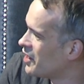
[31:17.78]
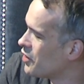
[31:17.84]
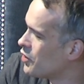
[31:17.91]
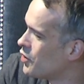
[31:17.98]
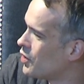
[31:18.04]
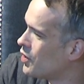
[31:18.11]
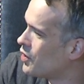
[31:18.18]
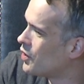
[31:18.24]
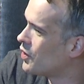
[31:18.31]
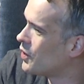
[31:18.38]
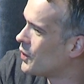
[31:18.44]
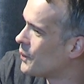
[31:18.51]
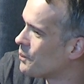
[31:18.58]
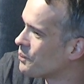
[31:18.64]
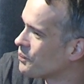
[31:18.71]

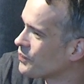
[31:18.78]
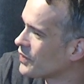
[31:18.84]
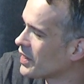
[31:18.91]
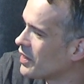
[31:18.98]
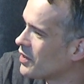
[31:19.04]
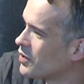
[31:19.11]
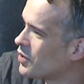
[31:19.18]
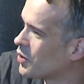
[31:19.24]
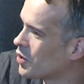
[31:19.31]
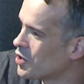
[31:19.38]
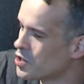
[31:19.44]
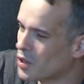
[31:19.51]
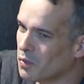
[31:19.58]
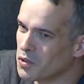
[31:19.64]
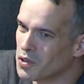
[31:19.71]
The
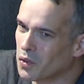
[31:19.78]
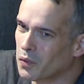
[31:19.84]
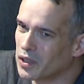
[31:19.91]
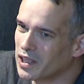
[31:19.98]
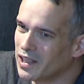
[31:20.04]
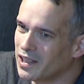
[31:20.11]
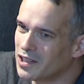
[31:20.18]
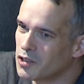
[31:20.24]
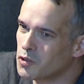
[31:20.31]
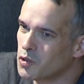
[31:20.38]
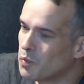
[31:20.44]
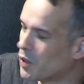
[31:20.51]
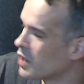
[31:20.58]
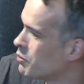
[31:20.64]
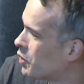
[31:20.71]
culture was already
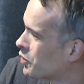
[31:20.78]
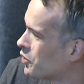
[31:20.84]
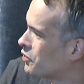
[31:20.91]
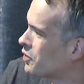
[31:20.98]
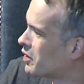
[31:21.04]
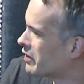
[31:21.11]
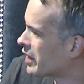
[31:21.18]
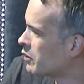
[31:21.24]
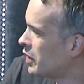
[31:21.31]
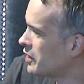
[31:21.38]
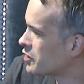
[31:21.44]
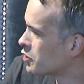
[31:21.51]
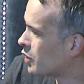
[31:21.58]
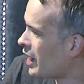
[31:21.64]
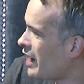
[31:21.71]
super important for everyone,
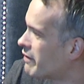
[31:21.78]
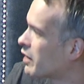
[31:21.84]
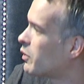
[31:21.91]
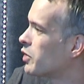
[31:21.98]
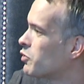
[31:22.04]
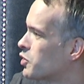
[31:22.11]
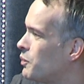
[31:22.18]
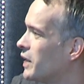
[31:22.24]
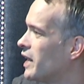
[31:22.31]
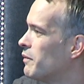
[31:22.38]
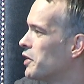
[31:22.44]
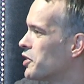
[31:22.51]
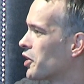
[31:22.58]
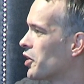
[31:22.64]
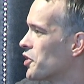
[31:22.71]
so everyone was speaking
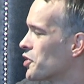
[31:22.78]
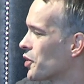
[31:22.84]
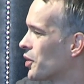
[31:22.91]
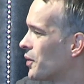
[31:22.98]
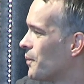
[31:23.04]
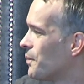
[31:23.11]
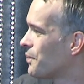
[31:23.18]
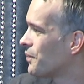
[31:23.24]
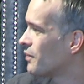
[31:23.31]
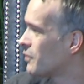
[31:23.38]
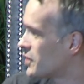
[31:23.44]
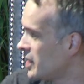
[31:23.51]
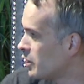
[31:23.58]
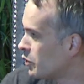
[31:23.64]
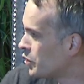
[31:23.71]
about the culture. But
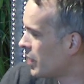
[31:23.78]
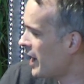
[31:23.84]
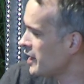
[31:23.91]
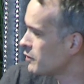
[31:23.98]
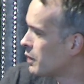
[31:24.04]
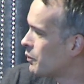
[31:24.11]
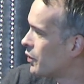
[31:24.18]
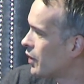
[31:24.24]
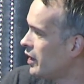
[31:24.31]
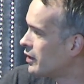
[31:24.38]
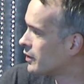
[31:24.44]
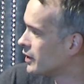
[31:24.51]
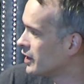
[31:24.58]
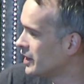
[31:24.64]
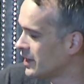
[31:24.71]
then you would ask people, oh,
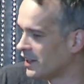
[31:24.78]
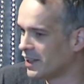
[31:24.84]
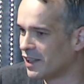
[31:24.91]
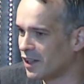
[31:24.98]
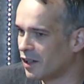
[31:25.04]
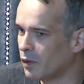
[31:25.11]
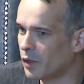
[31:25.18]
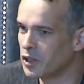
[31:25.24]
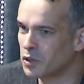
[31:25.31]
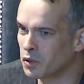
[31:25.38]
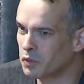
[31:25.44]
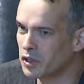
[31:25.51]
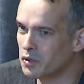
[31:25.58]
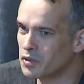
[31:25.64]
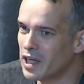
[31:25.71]
why don't
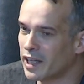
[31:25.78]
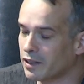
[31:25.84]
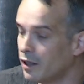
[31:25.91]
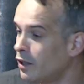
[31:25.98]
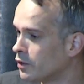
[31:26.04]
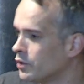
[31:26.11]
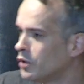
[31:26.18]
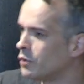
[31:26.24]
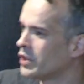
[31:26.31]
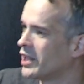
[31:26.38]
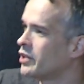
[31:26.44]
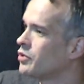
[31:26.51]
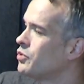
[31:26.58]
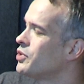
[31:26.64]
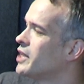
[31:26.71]
we do that? Oh, no, we
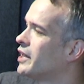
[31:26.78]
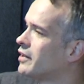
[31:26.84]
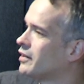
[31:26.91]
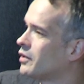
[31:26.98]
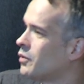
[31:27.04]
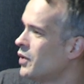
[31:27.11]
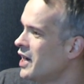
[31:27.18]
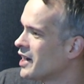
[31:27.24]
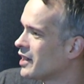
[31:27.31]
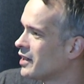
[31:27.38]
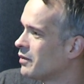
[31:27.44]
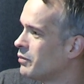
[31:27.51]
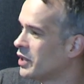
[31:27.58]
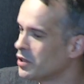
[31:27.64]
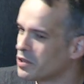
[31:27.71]
cannot do that. Why?
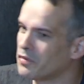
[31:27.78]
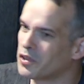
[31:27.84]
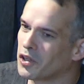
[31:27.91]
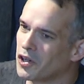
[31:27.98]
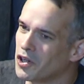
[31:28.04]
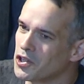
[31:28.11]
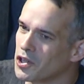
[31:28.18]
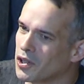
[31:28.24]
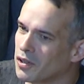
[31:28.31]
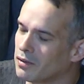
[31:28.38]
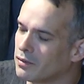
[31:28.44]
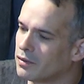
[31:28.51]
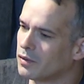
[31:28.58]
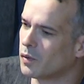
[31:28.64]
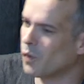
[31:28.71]
Because of the culture.
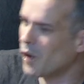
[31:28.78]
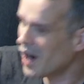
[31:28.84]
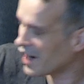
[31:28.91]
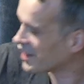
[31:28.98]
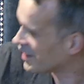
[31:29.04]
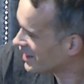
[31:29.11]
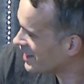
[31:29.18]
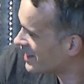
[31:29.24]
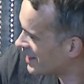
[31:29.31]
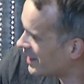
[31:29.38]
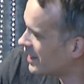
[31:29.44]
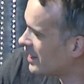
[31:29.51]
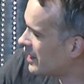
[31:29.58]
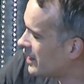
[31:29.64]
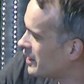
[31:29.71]
Why?
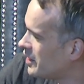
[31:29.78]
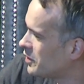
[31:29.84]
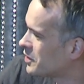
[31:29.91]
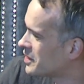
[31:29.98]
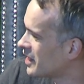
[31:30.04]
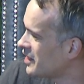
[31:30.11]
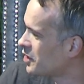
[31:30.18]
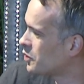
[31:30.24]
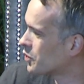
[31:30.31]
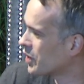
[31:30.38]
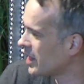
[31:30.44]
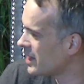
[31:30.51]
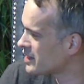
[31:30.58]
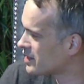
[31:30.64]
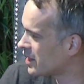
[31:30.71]
You started to
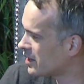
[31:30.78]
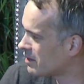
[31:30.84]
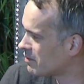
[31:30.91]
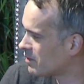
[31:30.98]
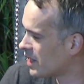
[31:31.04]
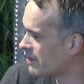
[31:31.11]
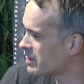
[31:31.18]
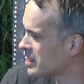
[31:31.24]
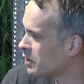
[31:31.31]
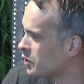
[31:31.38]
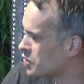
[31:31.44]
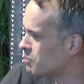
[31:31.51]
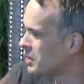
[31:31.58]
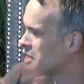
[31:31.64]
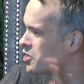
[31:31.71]
realize that everything
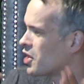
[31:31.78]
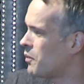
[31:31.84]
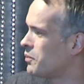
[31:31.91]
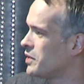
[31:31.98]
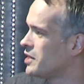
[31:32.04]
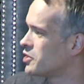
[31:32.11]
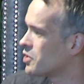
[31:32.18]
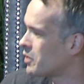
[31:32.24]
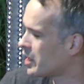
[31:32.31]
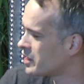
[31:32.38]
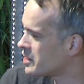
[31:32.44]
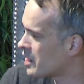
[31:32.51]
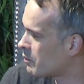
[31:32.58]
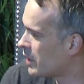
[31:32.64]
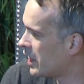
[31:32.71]
was mixed up in
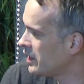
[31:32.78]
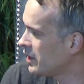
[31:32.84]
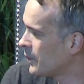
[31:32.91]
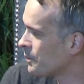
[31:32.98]
their mind.